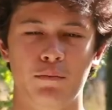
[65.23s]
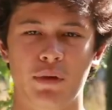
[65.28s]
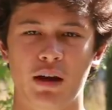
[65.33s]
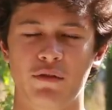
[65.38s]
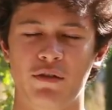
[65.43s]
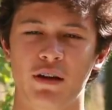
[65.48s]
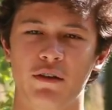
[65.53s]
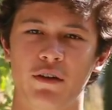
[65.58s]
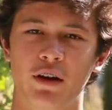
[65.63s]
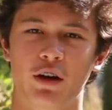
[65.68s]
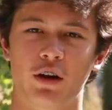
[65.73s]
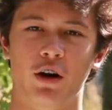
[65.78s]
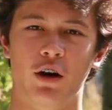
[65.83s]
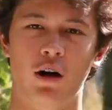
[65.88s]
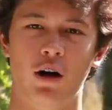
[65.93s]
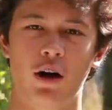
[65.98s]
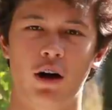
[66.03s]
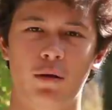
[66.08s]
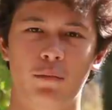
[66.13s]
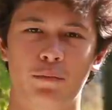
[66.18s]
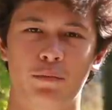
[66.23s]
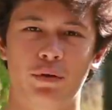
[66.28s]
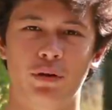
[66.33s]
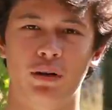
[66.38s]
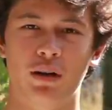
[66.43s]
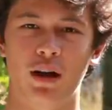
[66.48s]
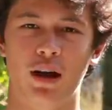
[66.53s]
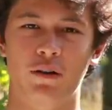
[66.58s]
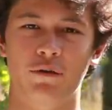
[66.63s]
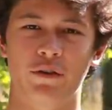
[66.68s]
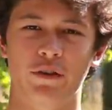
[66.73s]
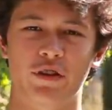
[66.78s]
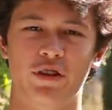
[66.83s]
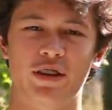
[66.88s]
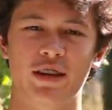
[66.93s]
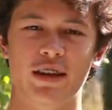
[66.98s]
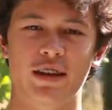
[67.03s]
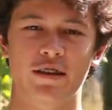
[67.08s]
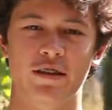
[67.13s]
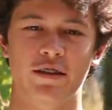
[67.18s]
My favorite comp of the
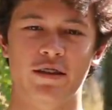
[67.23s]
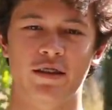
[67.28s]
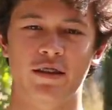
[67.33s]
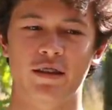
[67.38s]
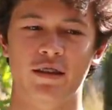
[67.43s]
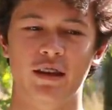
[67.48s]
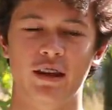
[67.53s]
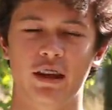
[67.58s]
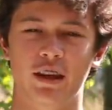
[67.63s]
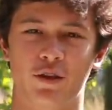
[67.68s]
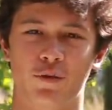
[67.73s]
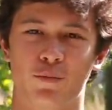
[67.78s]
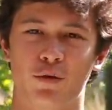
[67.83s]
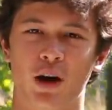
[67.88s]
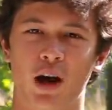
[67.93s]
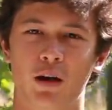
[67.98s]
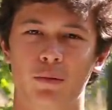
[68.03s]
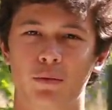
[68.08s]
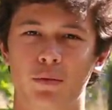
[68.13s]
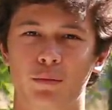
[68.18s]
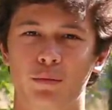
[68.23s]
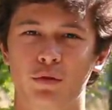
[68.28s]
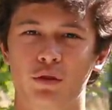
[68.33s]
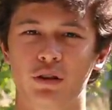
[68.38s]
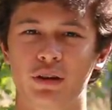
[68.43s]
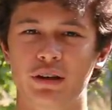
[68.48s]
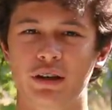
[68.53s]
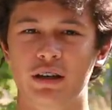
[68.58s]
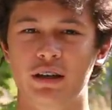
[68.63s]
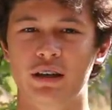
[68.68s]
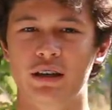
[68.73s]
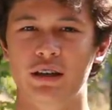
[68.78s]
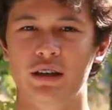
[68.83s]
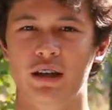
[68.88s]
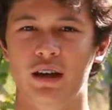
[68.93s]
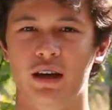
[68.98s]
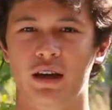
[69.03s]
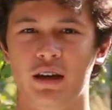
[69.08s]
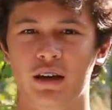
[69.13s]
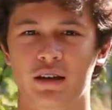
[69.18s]
season is probably
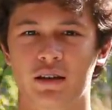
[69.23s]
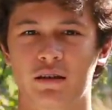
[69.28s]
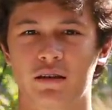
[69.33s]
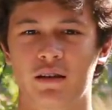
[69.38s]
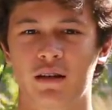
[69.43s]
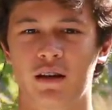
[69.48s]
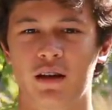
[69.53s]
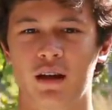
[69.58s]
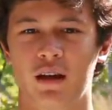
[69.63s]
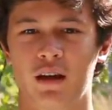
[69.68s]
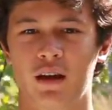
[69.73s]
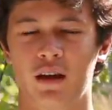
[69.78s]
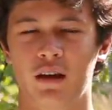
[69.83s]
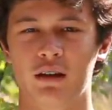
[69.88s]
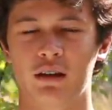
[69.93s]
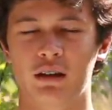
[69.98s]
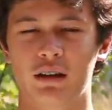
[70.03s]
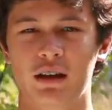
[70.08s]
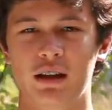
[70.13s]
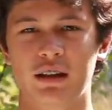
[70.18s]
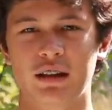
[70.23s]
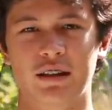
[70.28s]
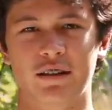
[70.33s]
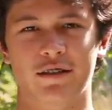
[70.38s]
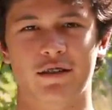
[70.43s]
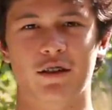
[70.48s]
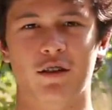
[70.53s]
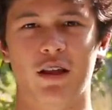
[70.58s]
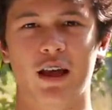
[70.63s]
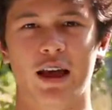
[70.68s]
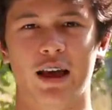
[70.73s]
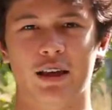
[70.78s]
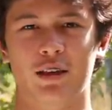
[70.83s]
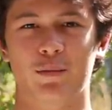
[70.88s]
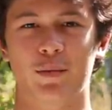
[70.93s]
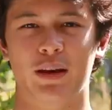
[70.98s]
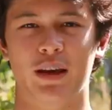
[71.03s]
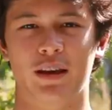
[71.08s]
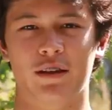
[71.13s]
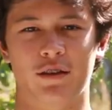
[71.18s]
Canadian Selects
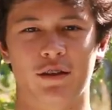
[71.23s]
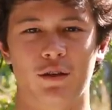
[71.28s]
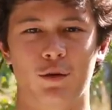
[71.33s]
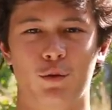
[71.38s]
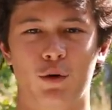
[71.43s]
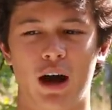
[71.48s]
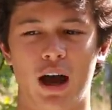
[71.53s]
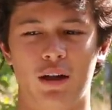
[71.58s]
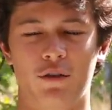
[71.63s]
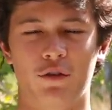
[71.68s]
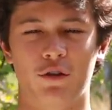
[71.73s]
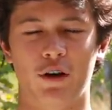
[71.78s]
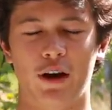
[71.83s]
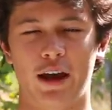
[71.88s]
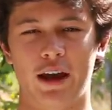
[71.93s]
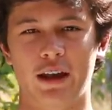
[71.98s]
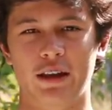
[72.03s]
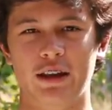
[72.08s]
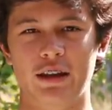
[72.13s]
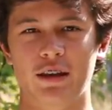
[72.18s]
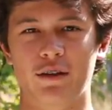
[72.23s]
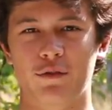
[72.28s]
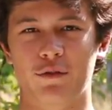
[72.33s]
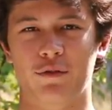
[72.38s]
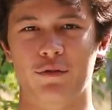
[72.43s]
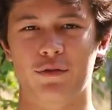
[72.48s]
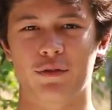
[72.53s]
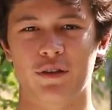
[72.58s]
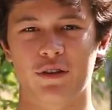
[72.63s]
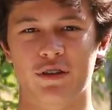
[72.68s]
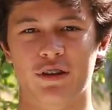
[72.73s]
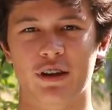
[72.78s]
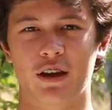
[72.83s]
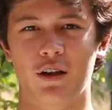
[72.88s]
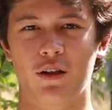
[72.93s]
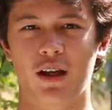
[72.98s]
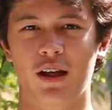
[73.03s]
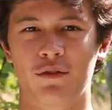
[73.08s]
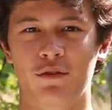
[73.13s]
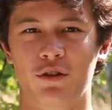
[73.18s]
because of a wide variety of
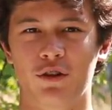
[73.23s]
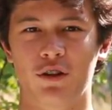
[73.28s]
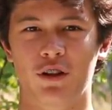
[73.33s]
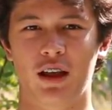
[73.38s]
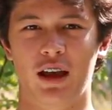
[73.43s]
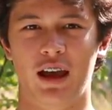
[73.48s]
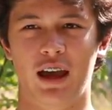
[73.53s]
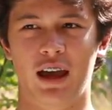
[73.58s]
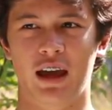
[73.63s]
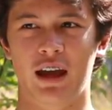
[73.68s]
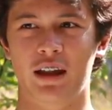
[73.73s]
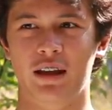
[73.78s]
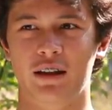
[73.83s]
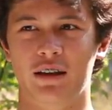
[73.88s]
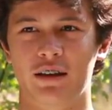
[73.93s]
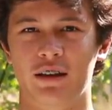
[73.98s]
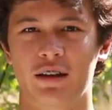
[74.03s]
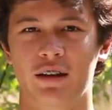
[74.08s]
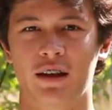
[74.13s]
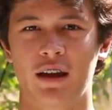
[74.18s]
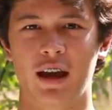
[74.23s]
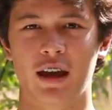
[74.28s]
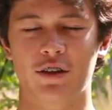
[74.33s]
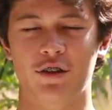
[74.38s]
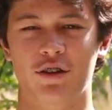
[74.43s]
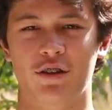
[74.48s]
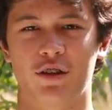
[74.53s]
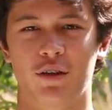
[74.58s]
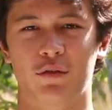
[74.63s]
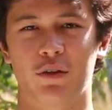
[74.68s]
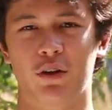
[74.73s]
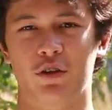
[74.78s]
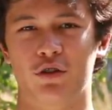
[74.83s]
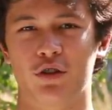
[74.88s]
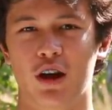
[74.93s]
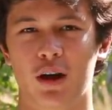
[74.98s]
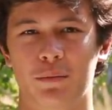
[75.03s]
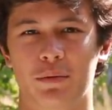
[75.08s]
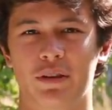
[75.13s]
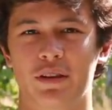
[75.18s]
skill level, and it's just the first
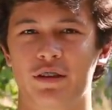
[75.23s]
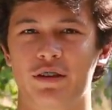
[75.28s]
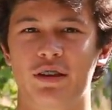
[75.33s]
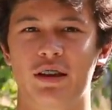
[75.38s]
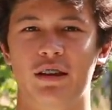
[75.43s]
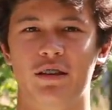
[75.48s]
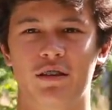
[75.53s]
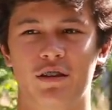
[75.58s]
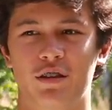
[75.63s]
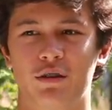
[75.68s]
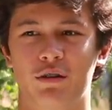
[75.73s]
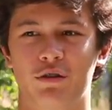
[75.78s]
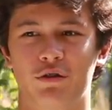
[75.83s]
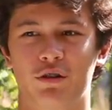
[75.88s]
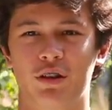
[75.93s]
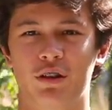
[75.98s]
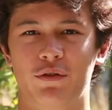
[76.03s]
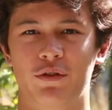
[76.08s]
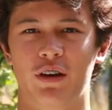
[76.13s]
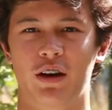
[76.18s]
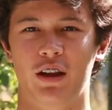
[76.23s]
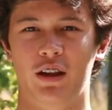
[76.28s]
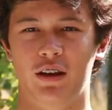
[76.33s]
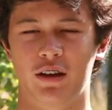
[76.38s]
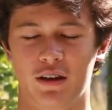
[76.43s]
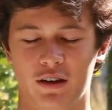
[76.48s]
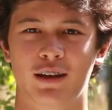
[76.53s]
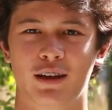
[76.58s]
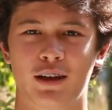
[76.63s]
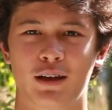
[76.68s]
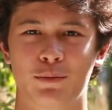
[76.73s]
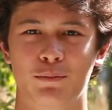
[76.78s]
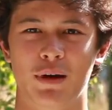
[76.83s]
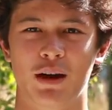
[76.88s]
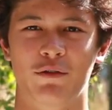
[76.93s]
comp of the season, so it's really fun.